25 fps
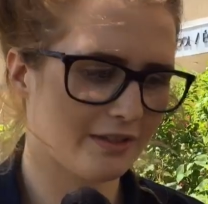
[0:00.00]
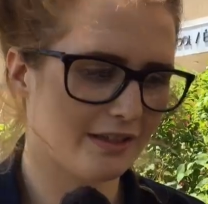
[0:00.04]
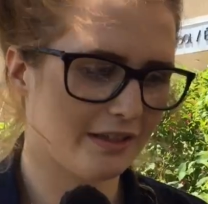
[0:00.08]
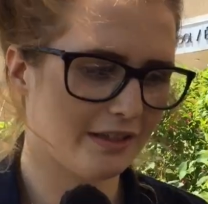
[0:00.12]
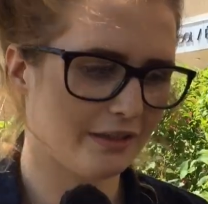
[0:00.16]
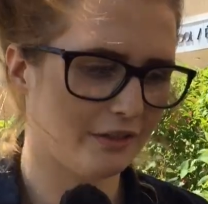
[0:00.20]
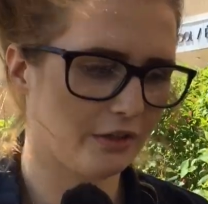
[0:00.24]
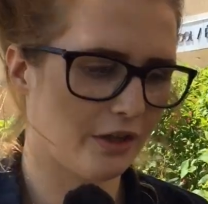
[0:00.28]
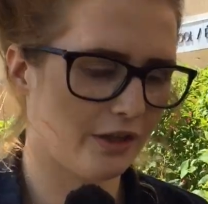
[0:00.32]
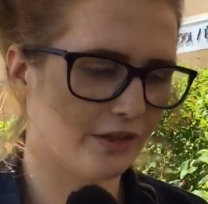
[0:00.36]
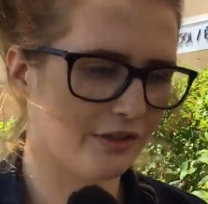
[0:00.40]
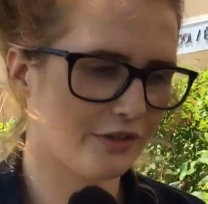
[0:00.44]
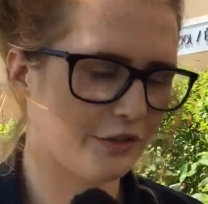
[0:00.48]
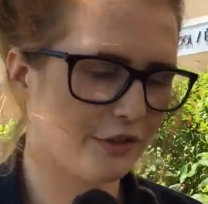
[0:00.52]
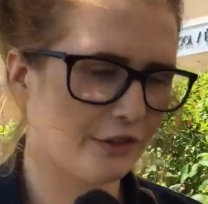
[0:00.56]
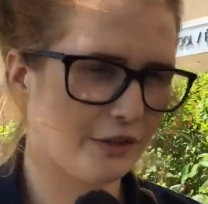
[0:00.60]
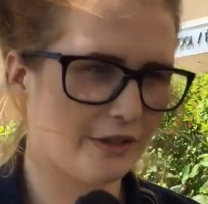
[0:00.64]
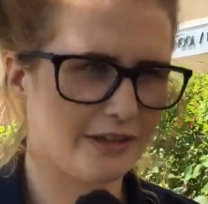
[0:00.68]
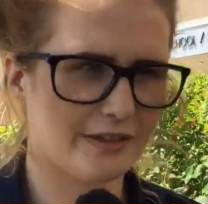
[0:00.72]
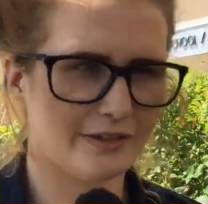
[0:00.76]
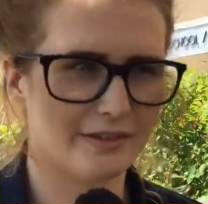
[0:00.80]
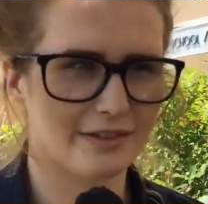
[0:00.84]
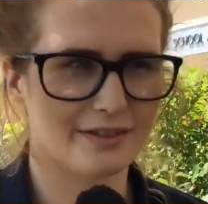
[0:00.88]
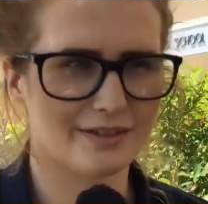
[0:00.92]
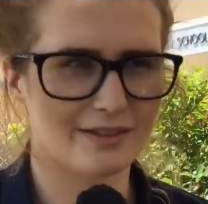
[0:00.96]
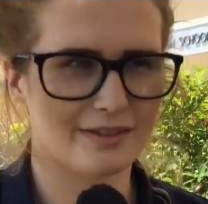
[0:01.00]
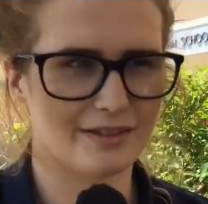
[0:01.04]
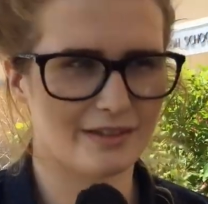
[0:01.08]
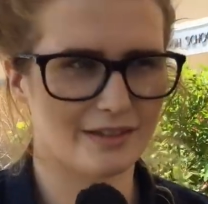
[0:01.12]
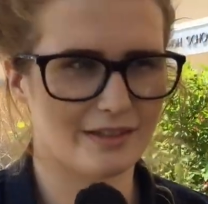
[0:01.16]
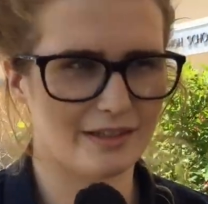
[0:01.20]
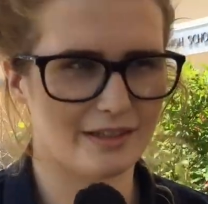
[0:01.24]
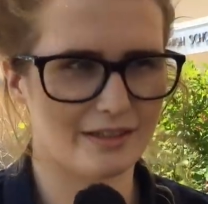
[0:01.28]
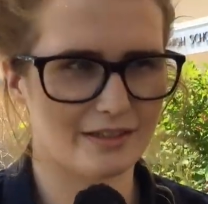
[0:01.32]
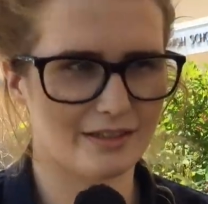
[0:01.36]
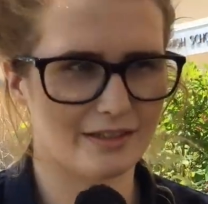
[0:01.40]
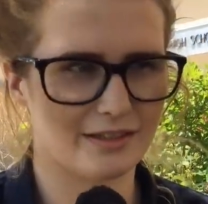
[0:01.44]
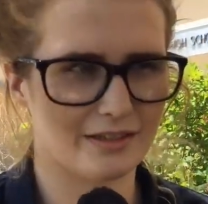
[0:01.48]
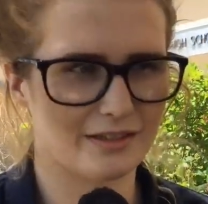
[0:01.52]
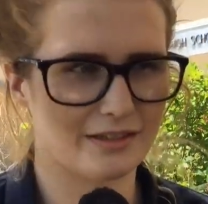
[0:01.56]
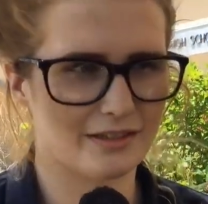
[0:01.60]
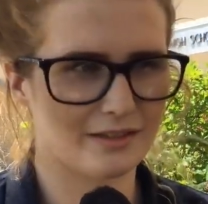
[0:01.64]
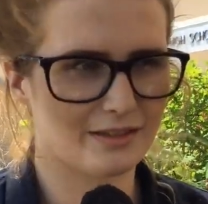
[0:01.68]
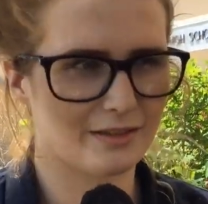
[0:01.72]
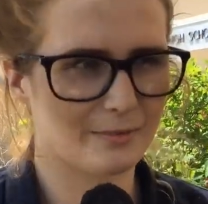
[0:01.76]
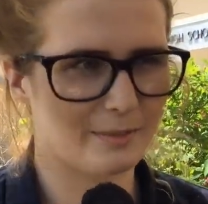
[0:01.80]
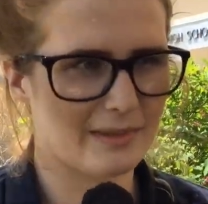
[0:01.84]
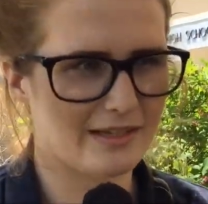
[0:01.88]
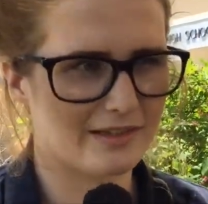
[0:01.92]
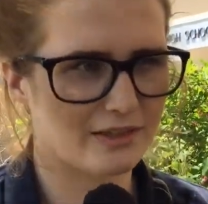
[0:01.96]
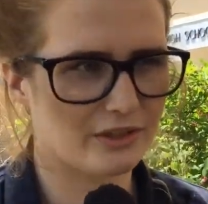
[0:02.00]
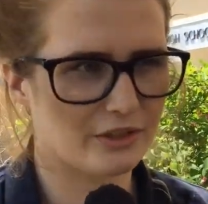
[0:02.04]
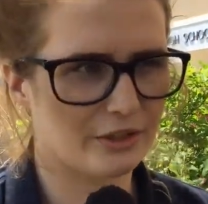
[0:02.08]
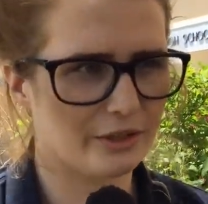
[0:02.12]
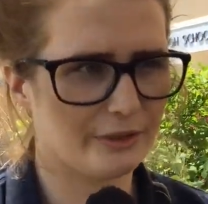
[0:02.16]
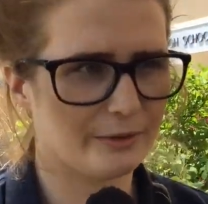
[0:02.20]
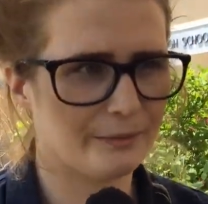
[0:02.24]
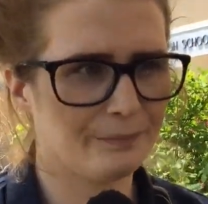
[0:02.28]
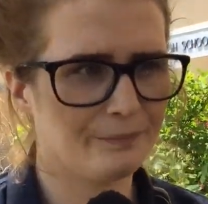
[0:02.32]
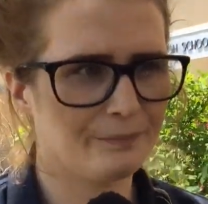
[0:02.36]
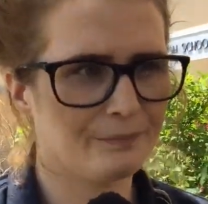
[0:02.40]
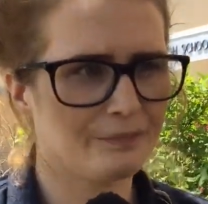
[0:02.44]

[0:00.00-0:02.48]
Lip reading: like a lot of students this semester.